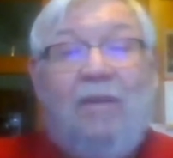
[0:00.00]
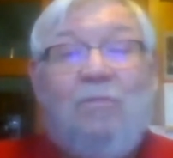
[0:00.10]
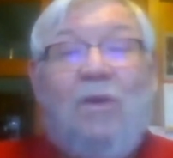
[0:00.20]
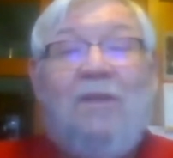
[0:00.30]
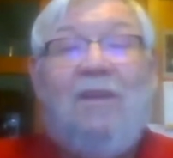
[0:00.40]

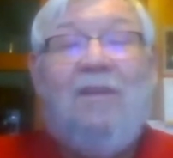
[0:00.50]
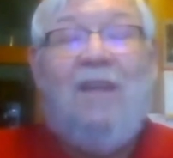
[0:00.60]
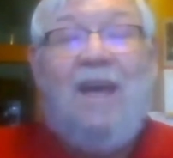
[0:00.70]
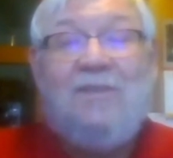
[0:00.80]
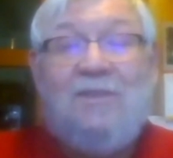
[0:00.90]
One little
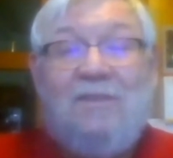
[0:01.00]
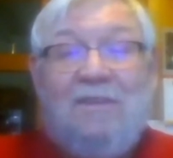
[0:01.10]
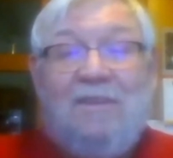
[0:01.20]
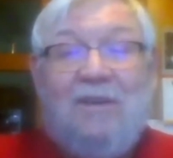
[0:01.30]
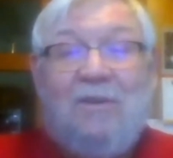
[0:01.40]
last
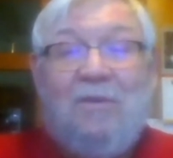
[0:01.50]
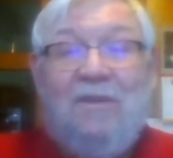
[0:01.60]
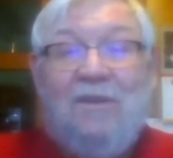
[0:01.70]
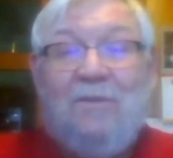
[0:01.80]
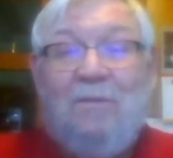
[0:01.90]
kicker
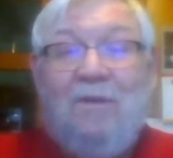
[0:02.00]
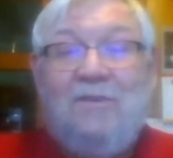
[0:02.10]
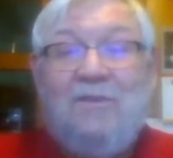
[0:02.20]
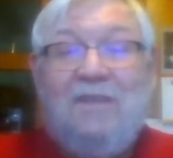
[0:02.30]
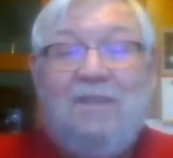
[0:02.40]
in this whole
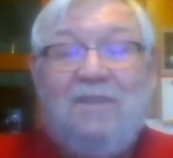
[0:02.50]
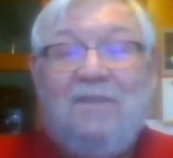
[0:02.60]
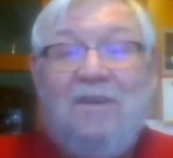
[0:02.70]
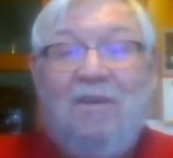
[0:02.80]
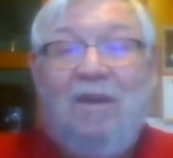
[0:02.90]
Argentina
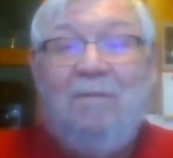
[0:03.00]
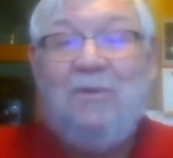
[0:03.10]
scenario,